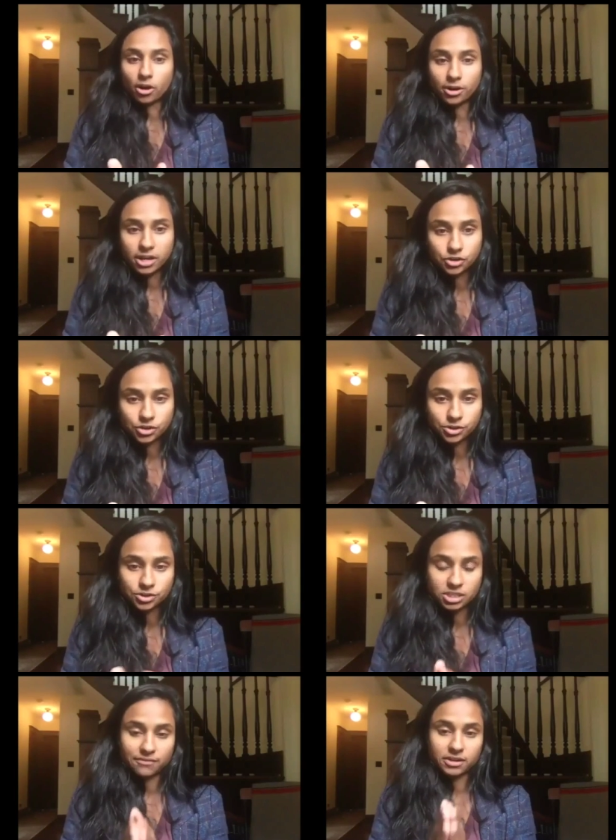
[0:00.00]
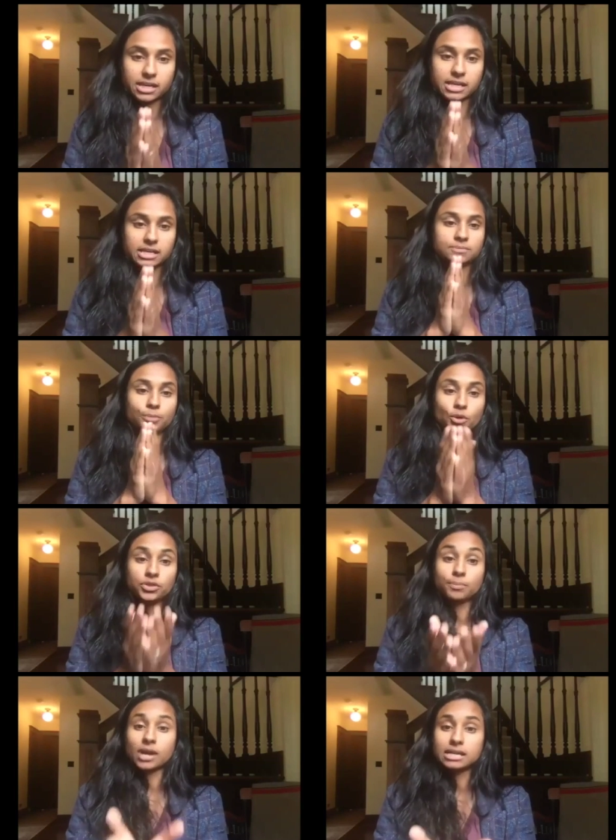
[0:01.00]
Martin introduced Stephanie as
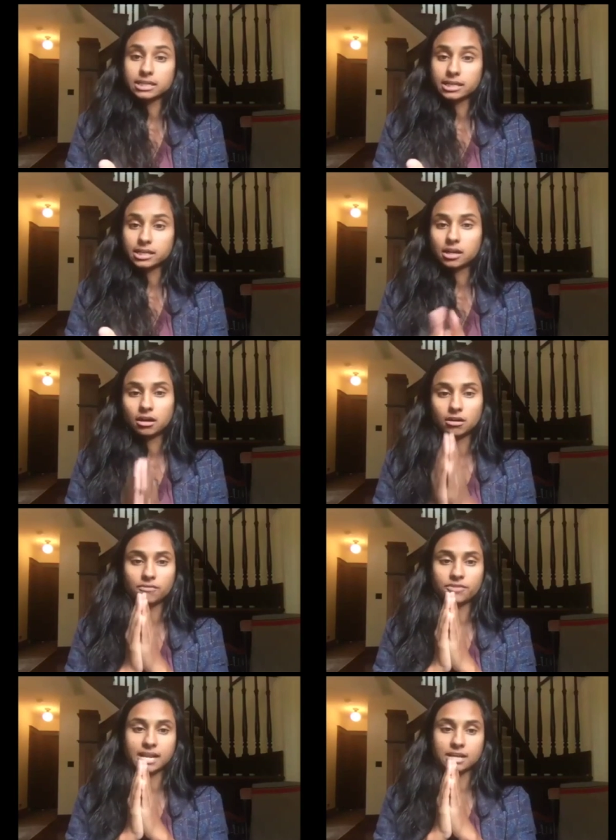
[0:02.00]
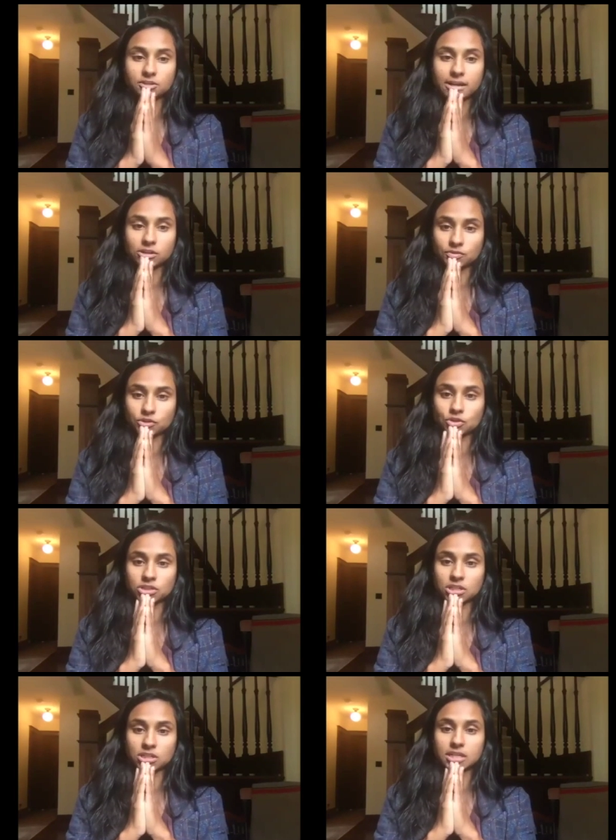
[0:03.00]
both the president of the National Council for
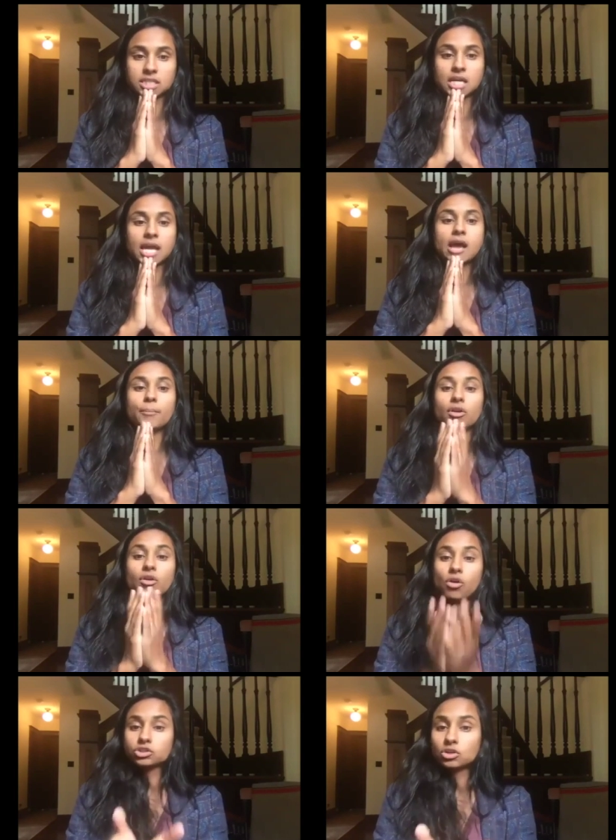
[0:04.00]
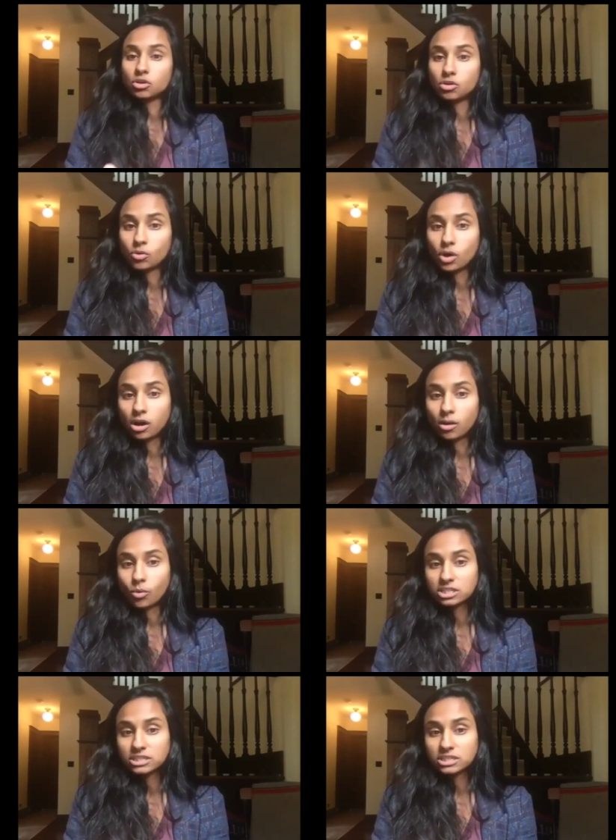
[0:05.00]
Social Studies, but also
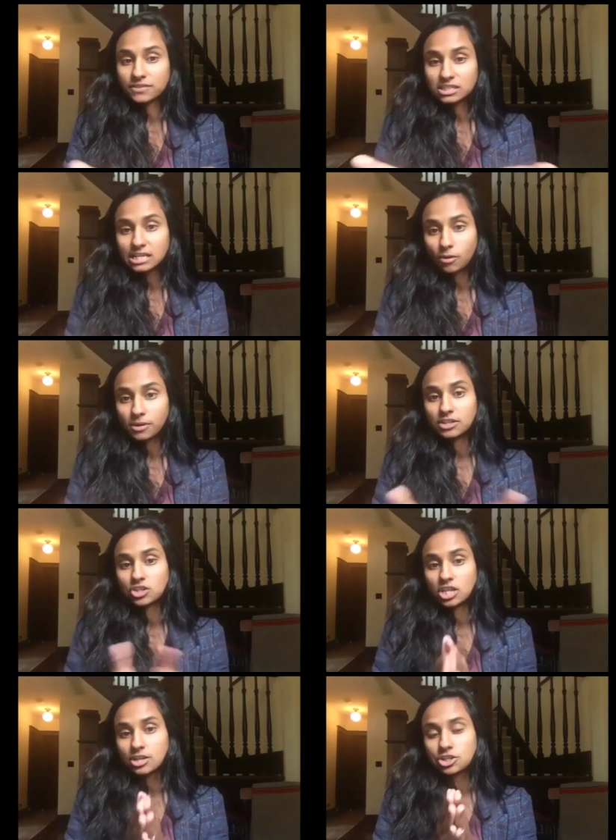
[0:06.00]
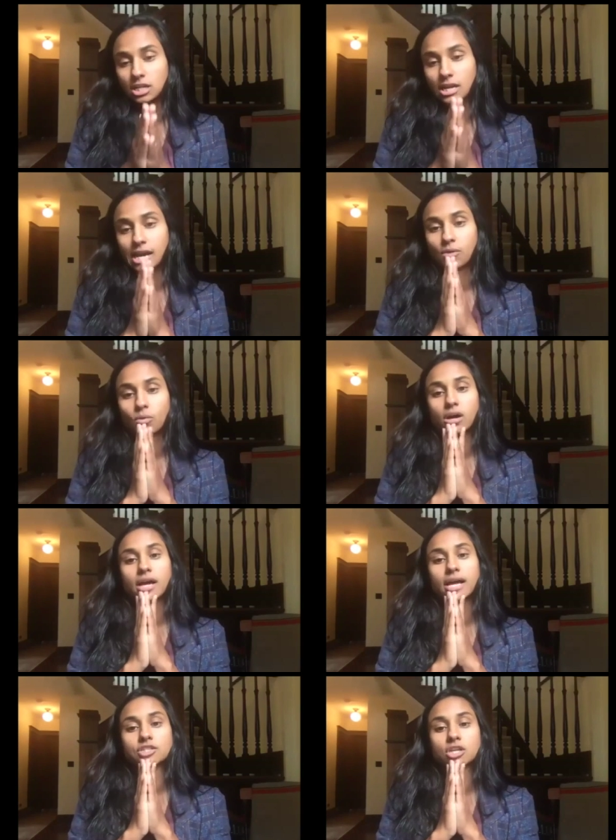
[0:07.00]
works with the State Department of Education in
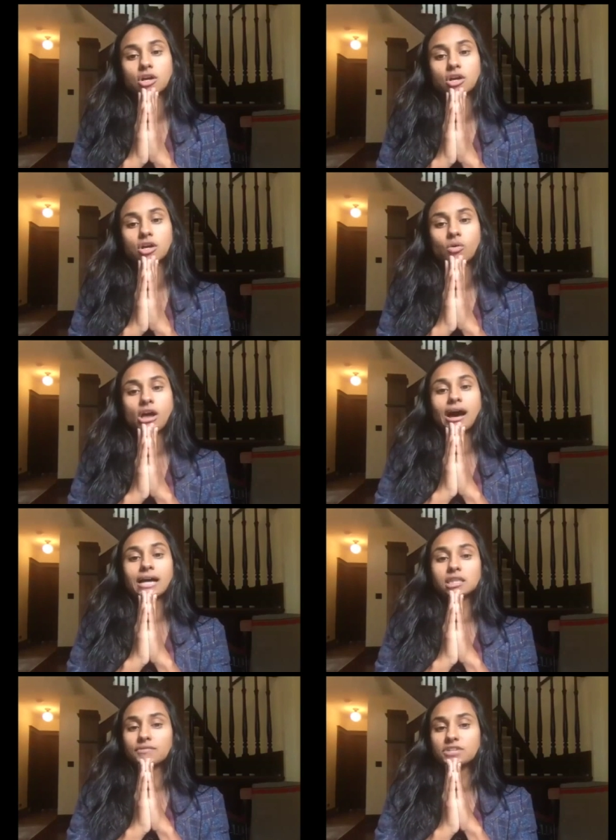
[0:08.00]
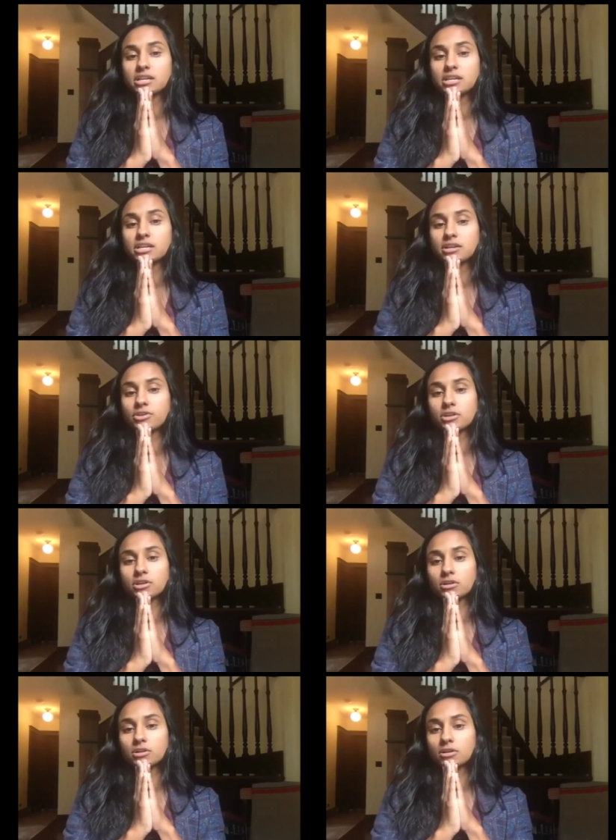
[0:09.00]
Iowa. And so I'd love to hear
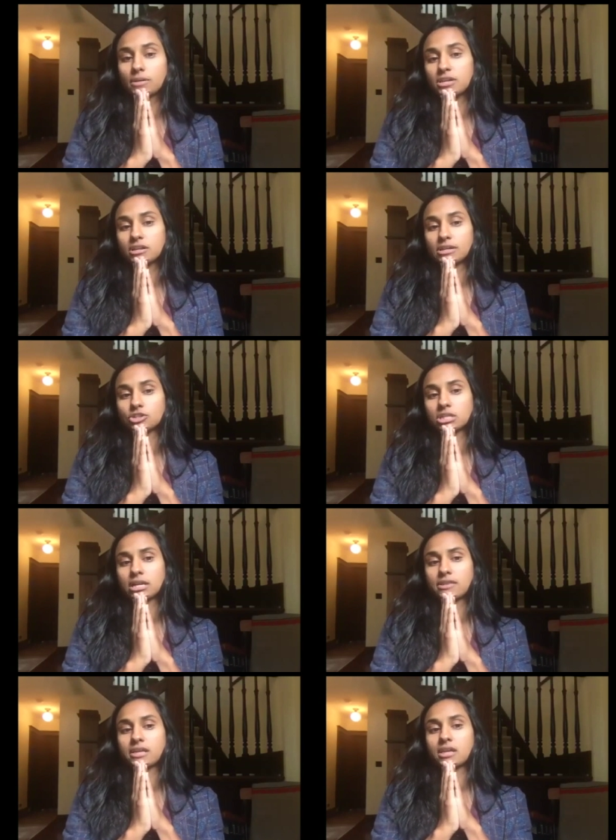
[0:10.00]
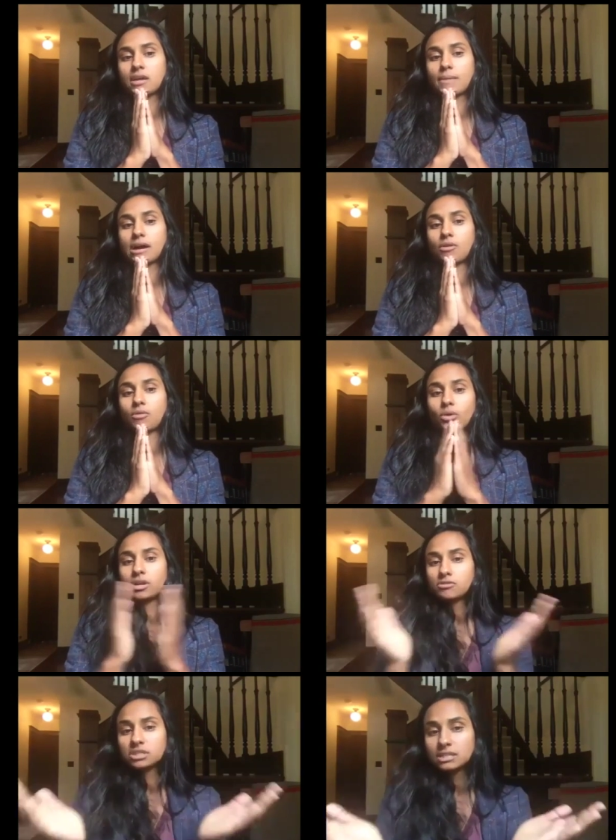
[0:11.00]
your opinion about just kind of thinking about
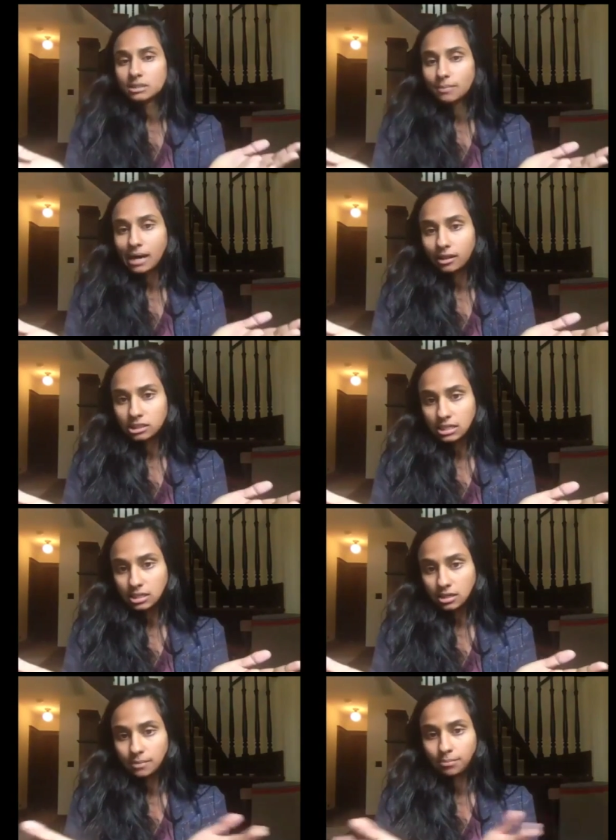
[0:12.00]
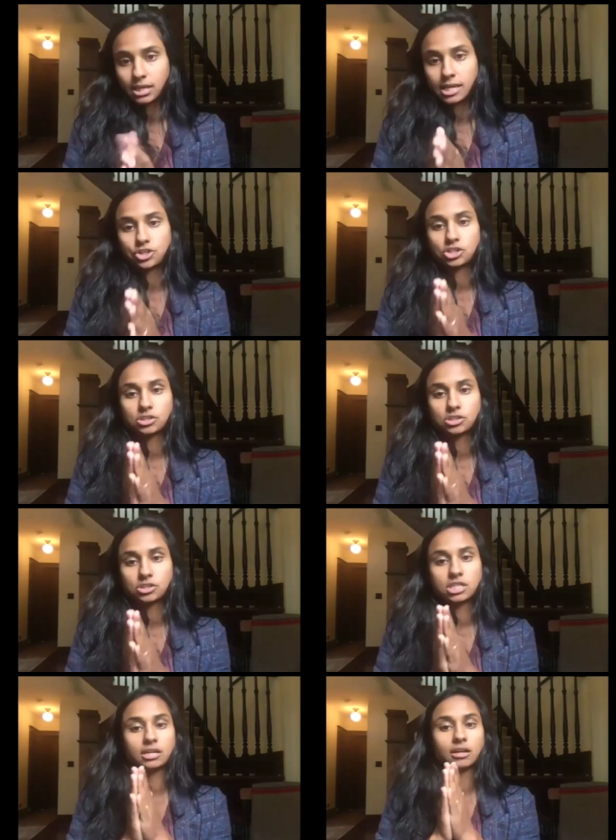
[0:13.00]
what do you see as the policy
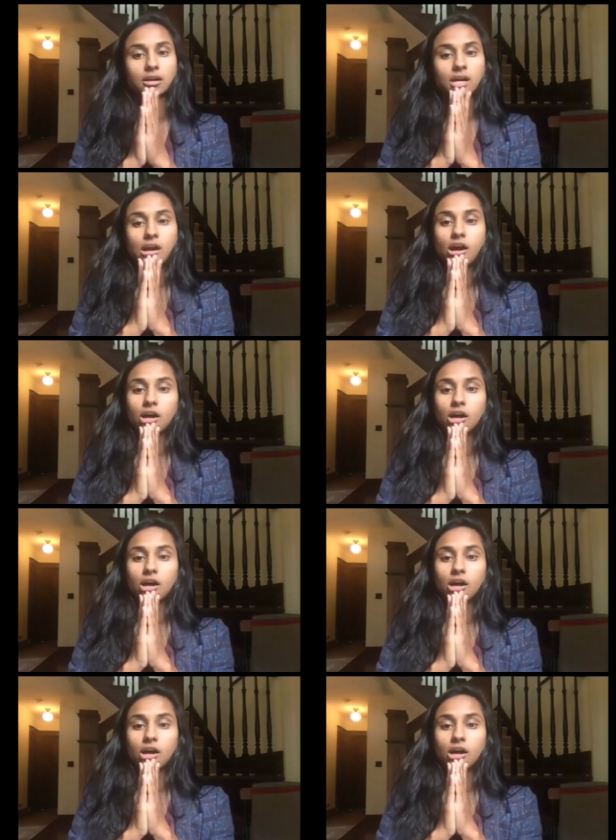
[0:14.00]
implications here?